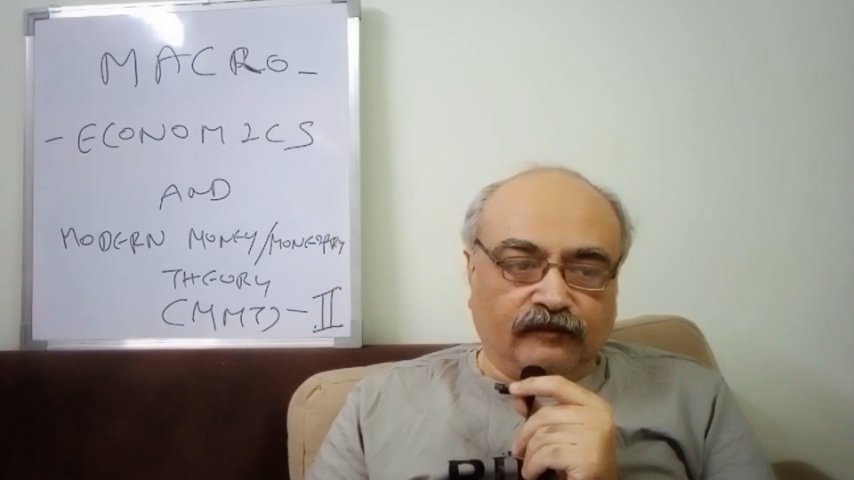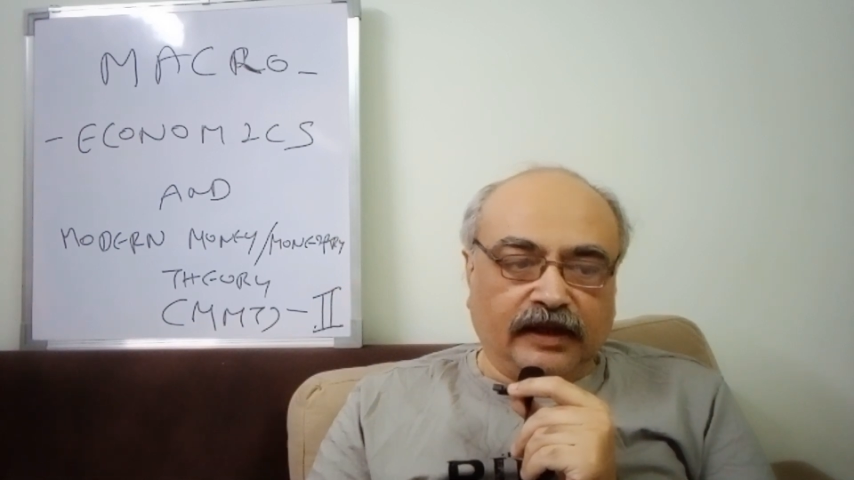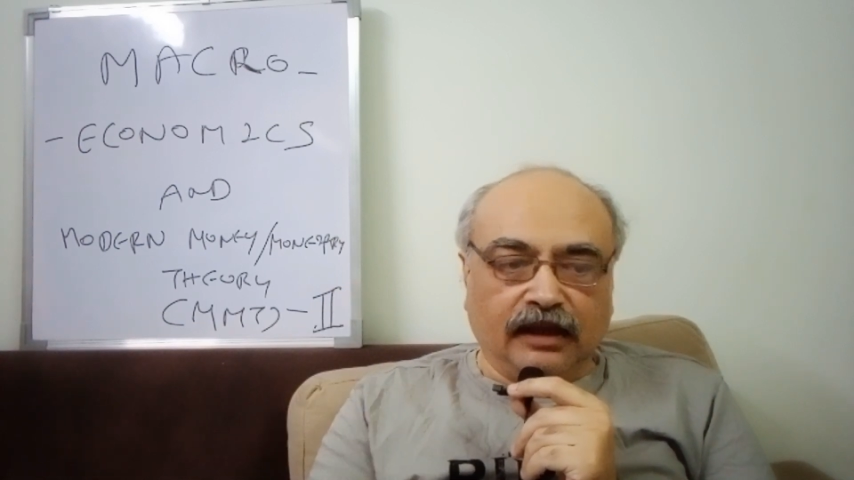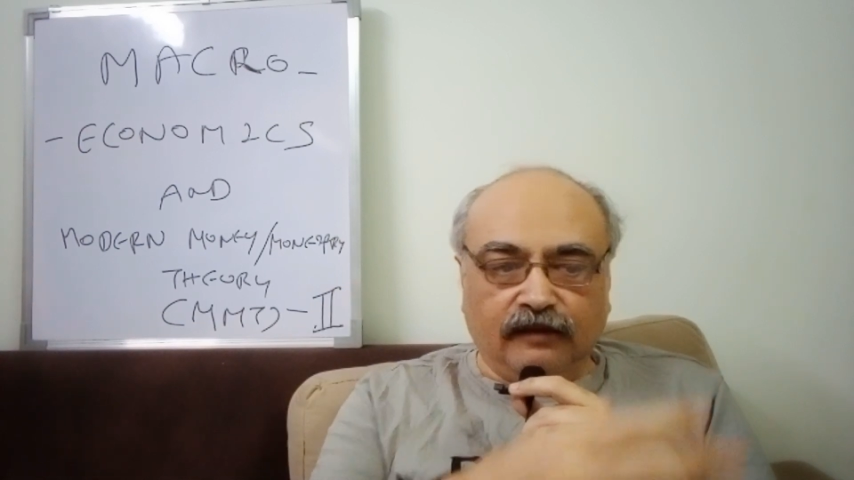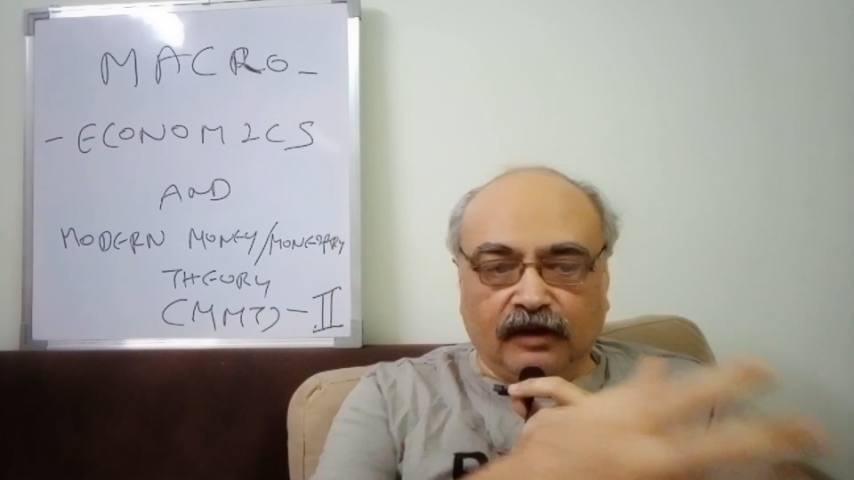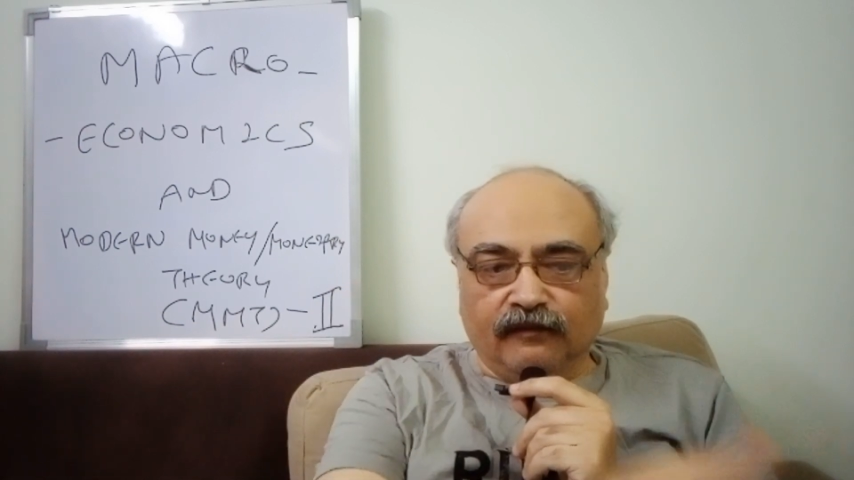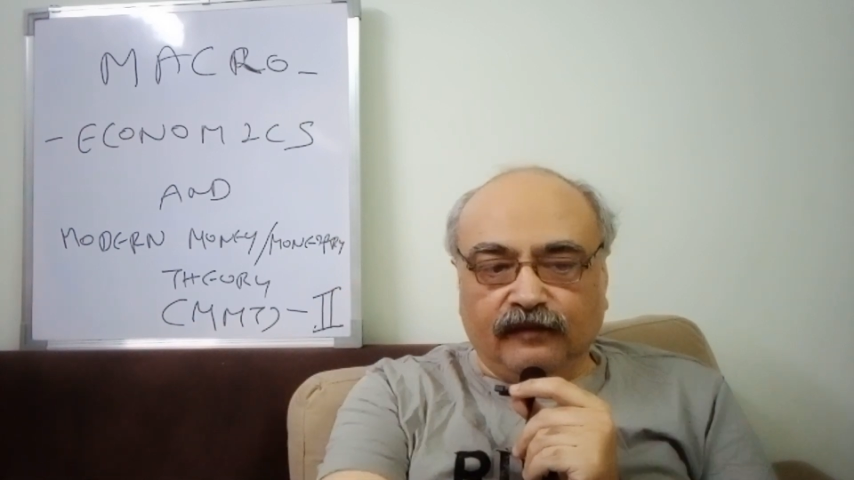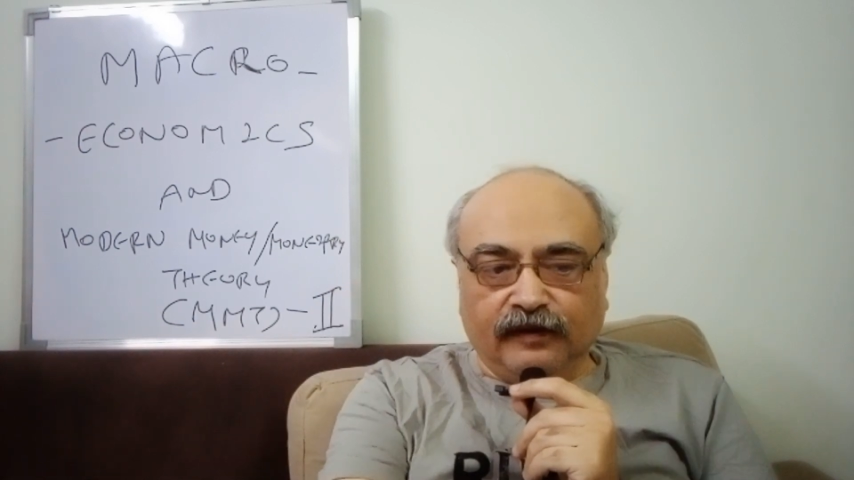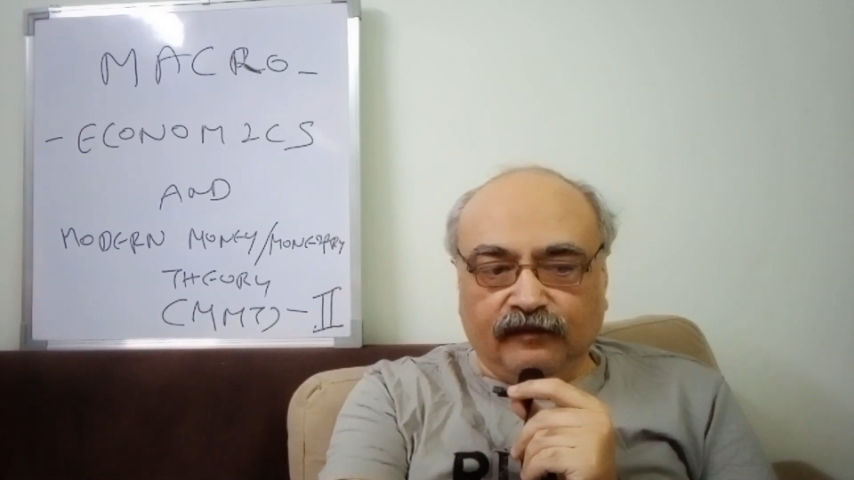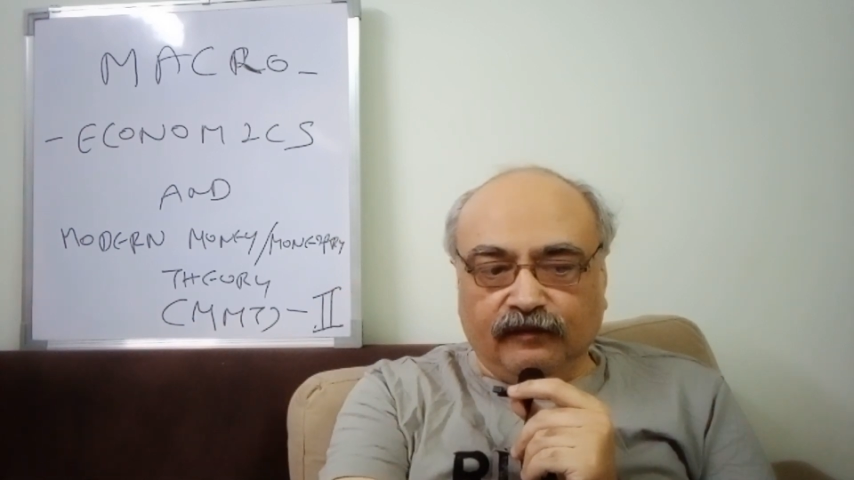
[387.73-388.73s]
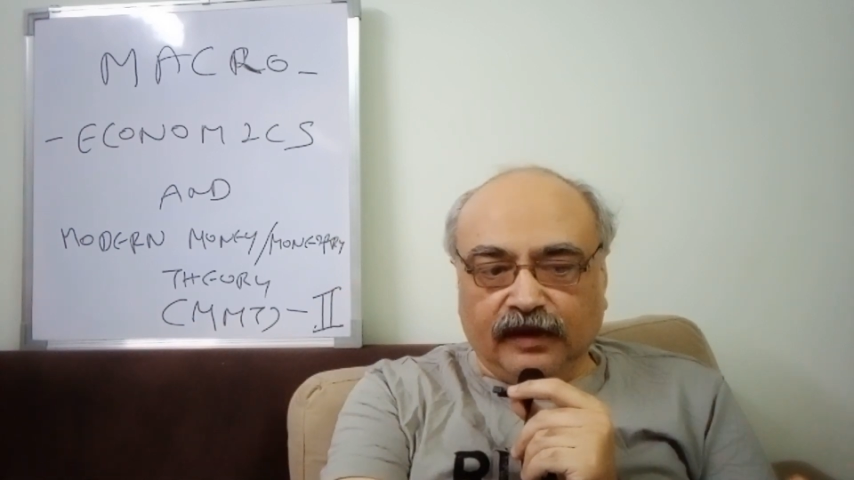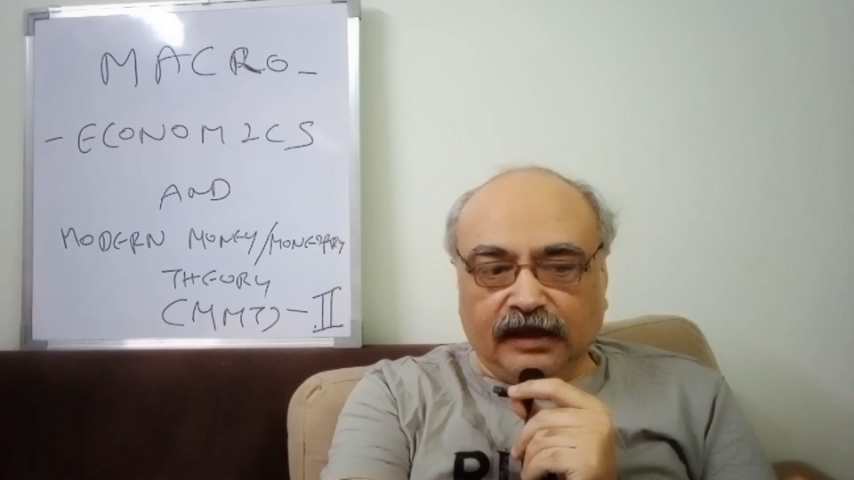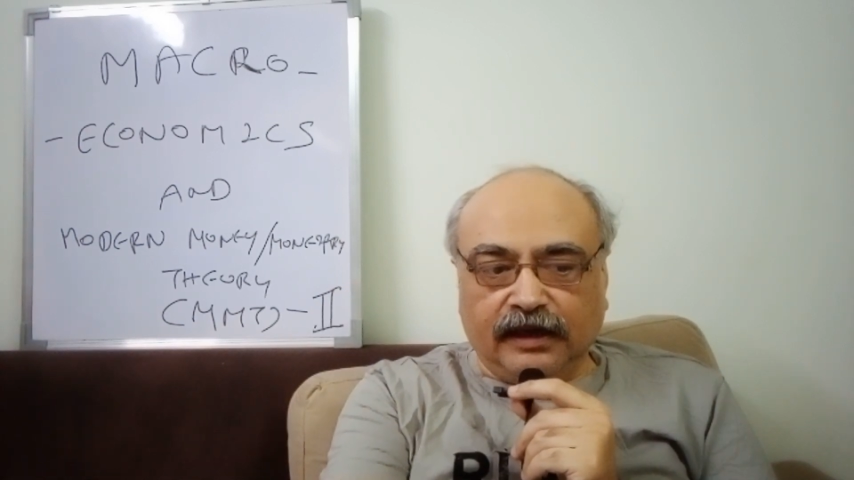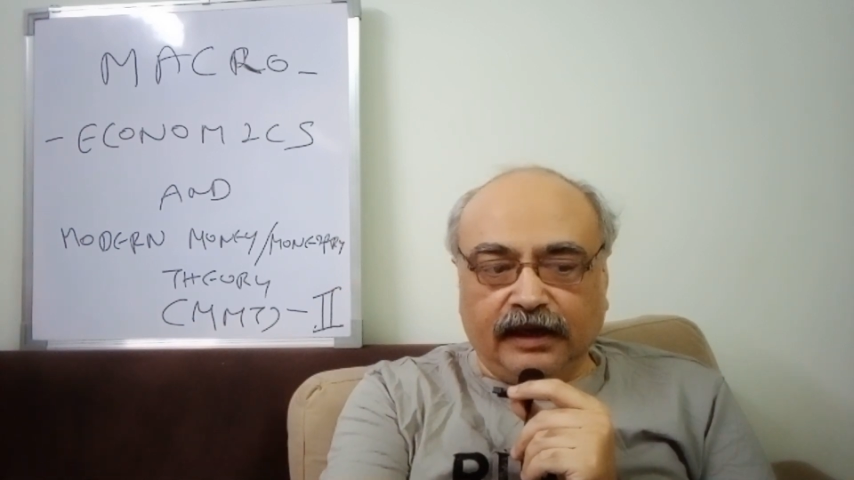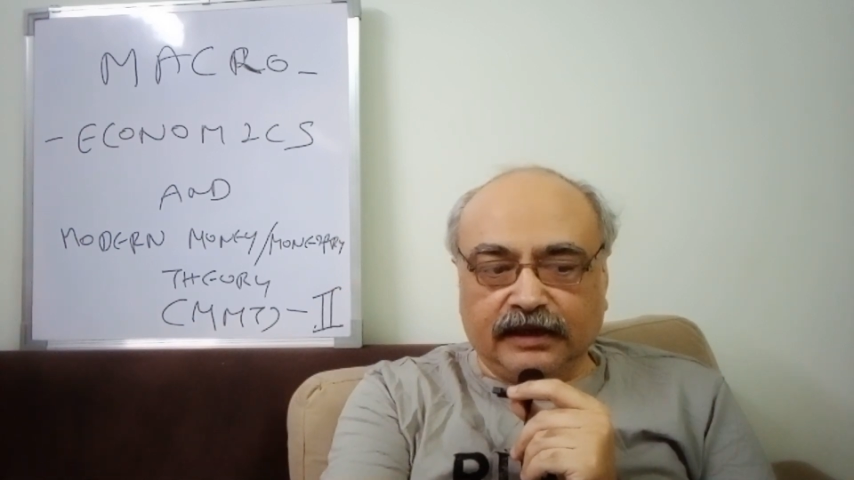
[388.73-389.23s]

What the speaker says: even whether it